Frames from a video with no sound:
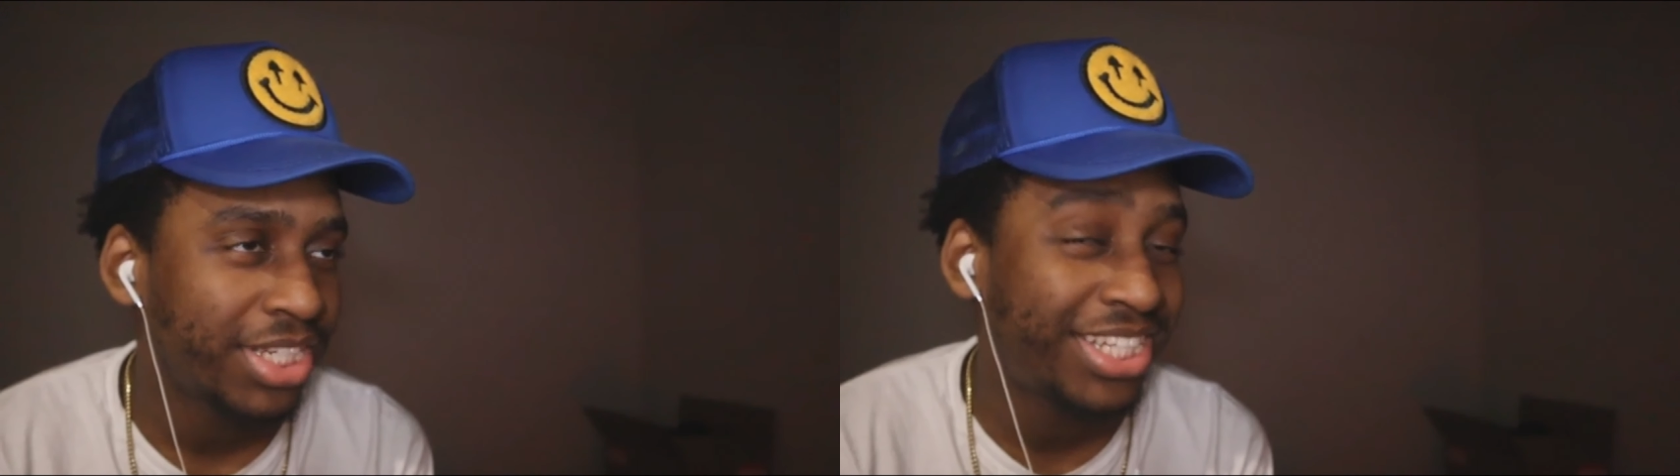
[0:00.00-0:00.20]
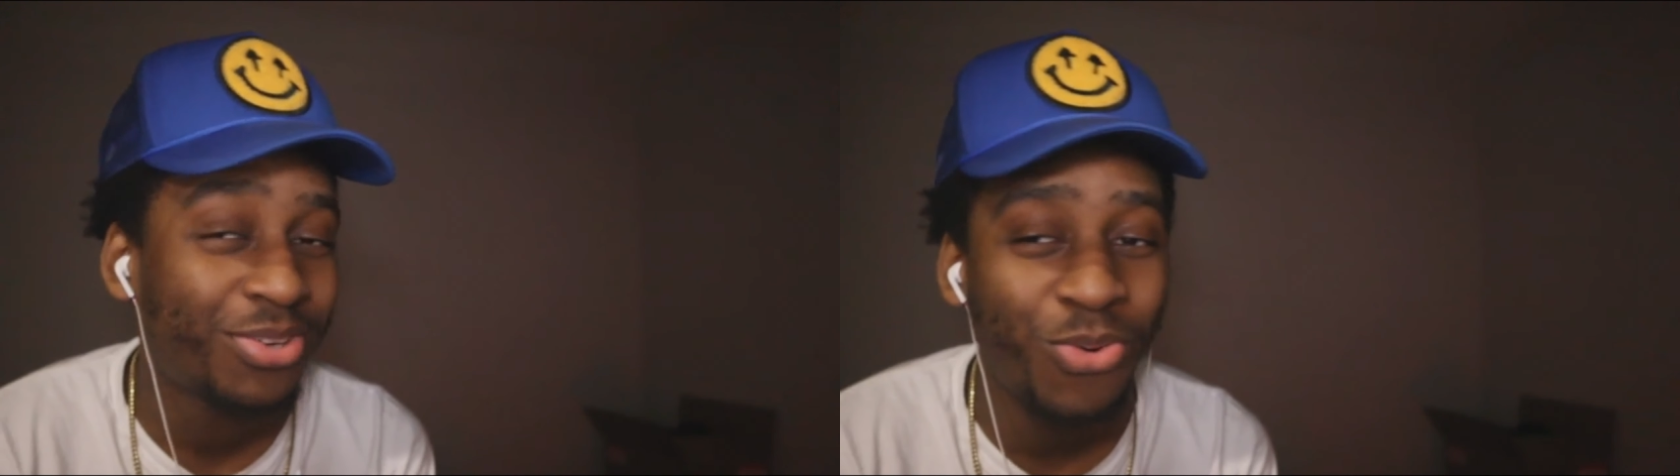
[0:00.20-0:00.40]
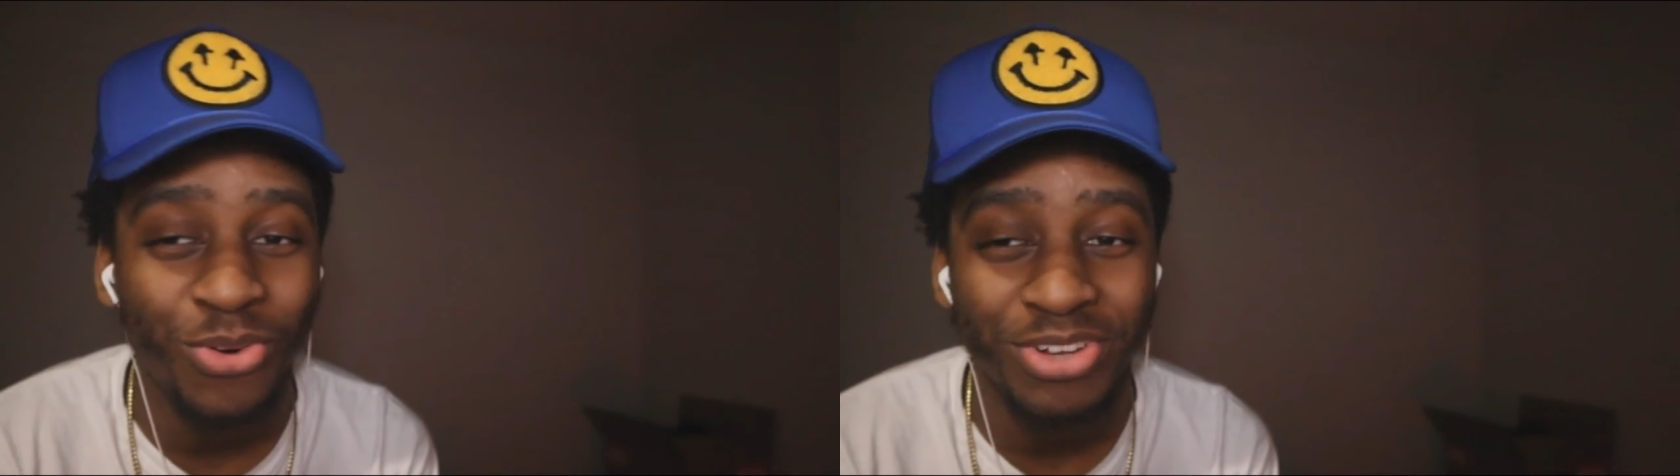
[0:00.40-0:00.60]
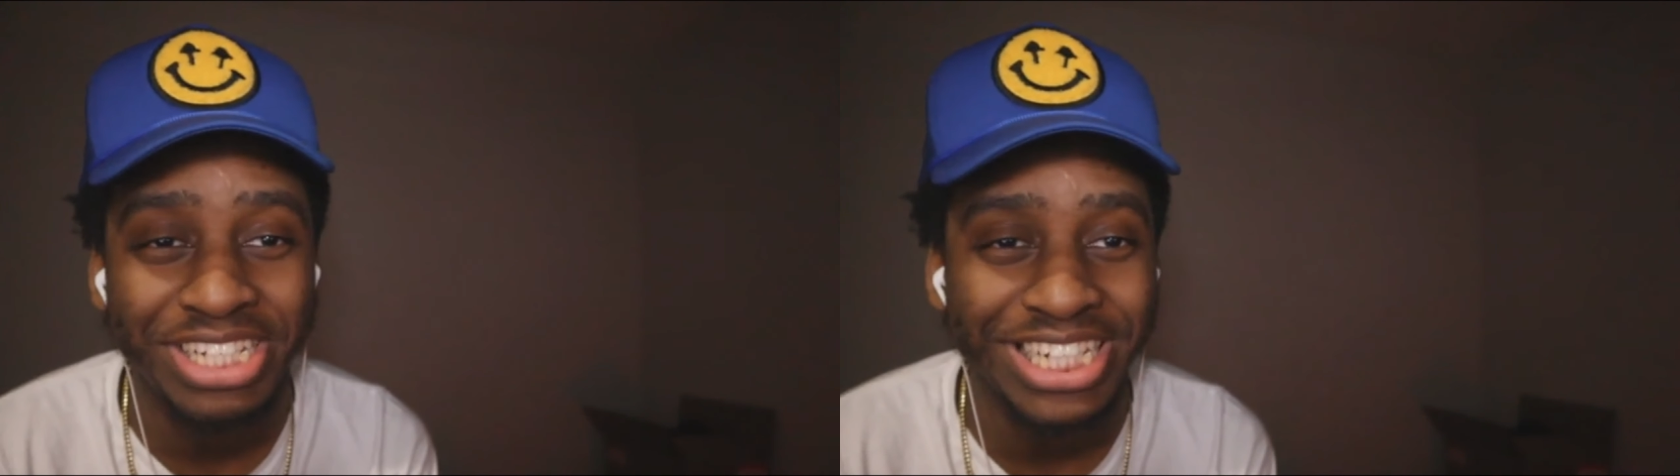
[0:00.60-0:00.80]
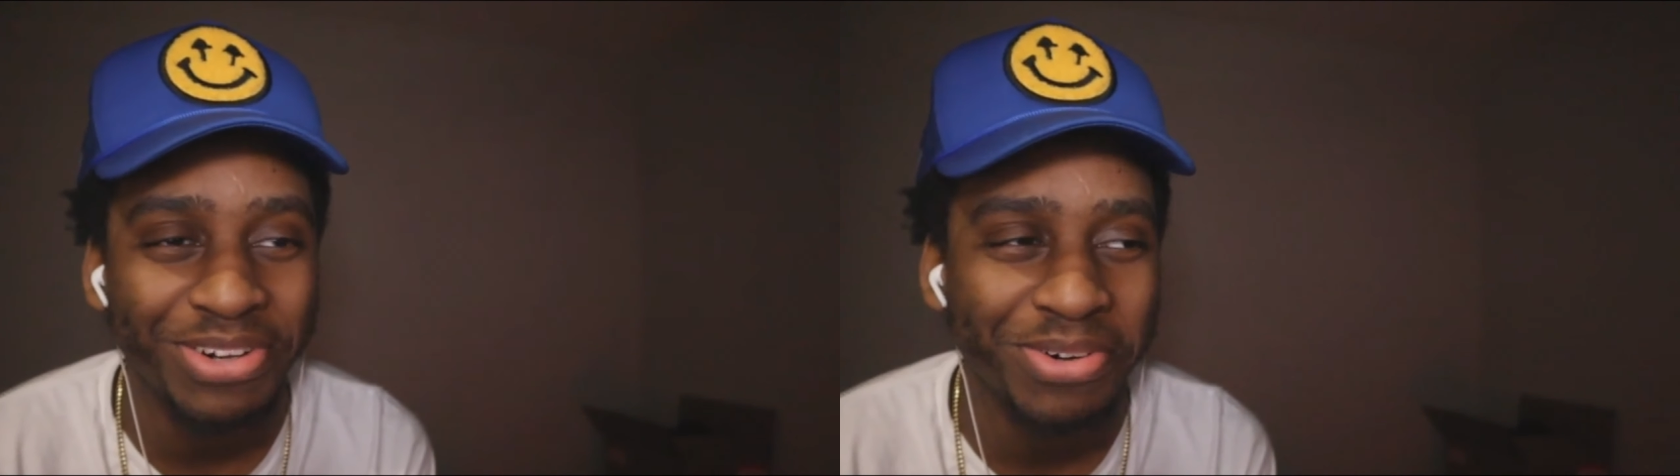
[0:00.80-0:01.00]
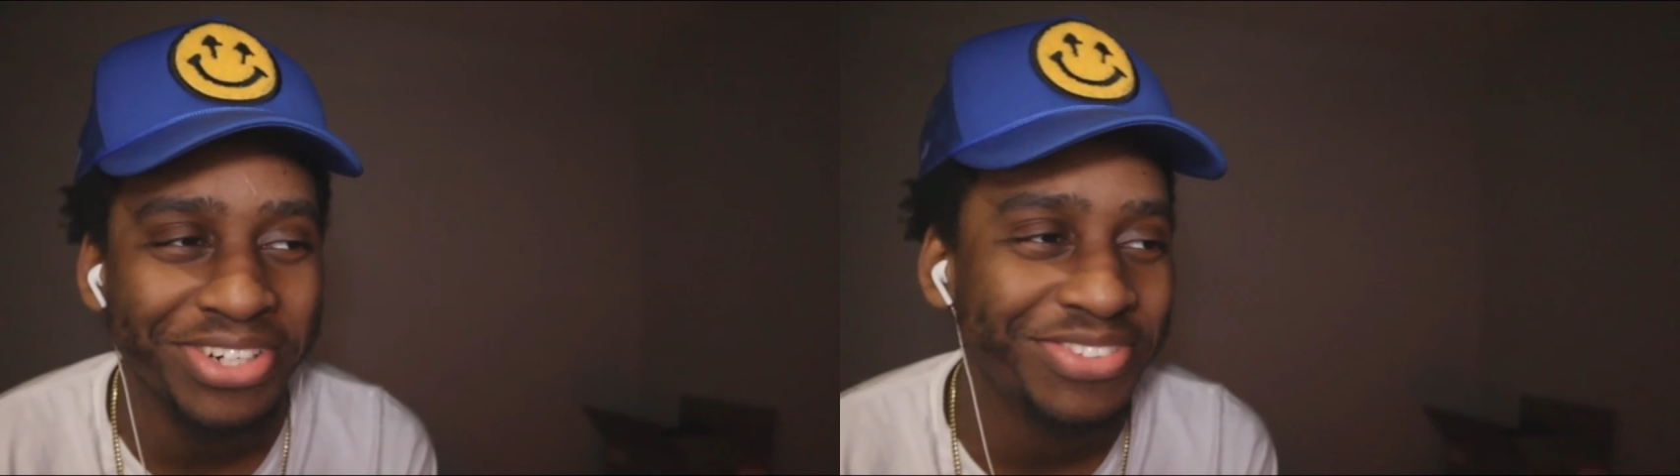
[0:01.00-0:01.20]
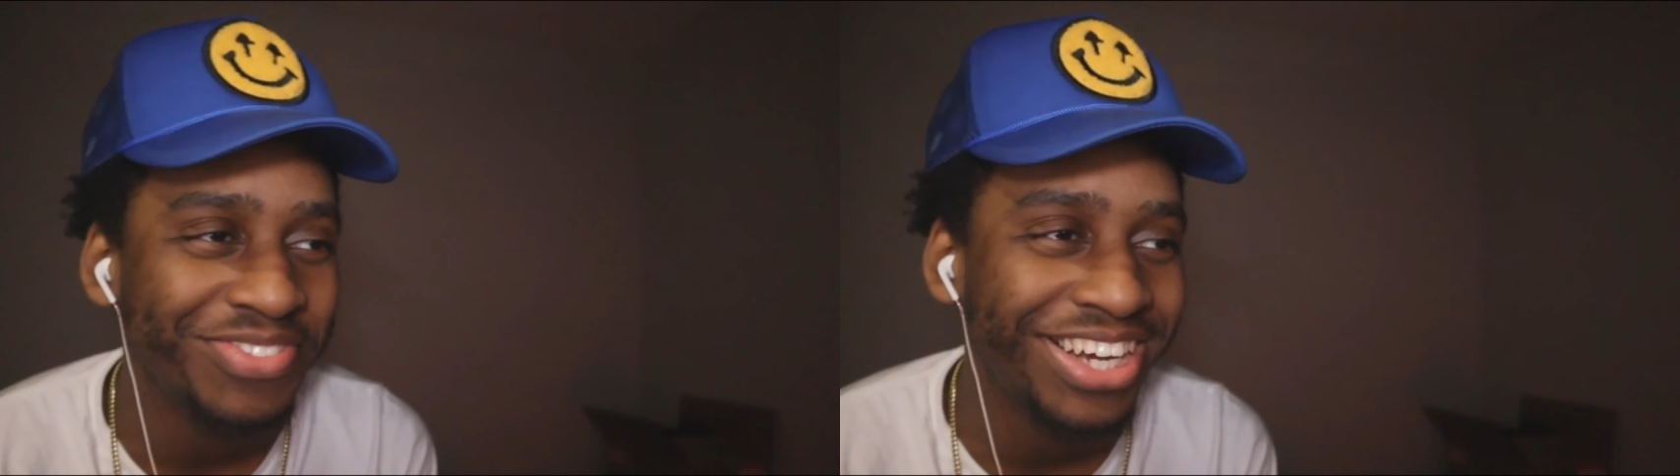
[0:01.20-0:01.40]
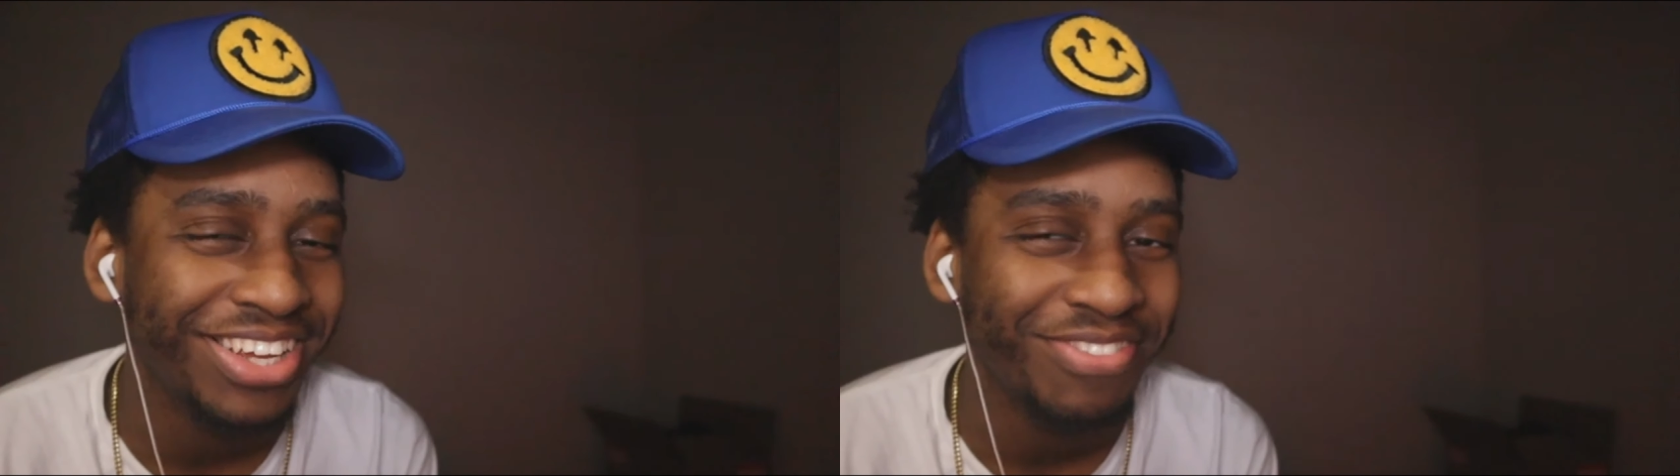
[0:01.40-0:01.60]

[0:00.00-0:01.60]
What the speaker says: This fight is